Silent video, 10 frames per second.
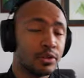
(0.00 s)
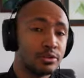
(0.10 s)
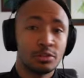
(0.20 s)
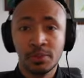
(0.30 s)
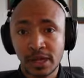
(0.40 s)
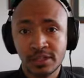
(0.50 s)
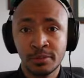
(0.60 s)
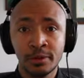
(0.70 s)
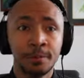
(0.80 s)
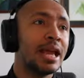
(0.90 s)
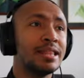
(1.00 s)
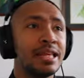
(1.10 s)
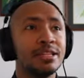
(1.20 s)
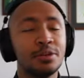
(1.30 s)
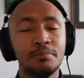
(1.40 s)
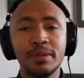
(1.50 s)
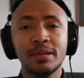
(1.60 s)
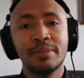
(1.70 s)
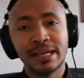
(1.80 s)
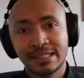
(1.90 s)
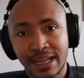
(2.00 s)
those as possible. And then to min-max